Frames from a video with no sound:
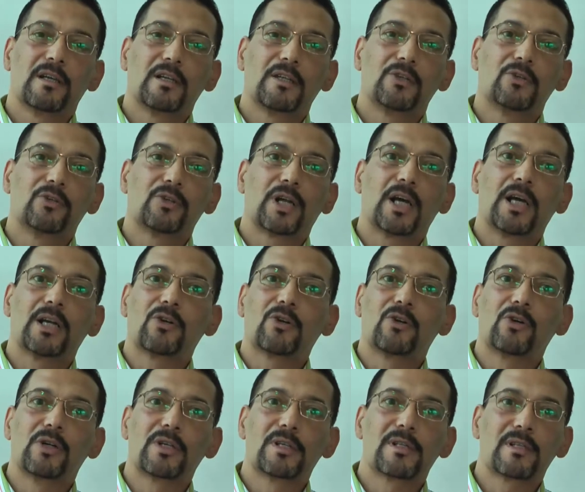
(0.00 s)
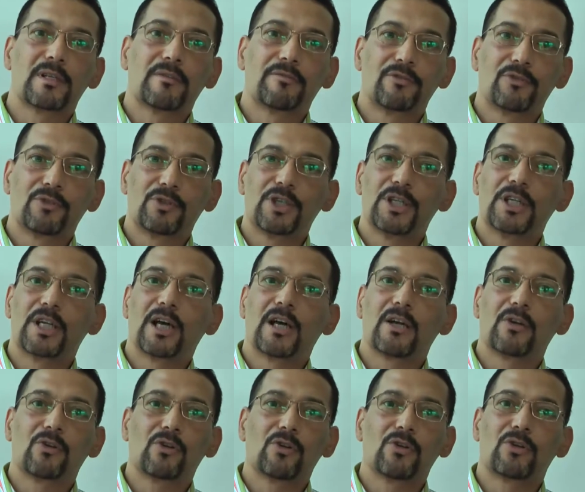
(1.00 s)
your alcoholist, if you drink
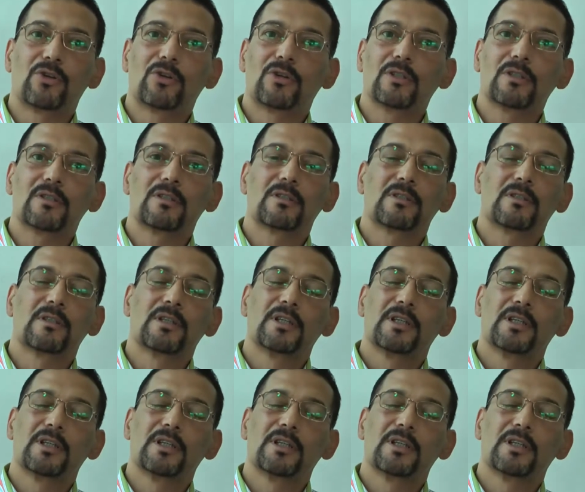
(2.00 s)
alcohol or not,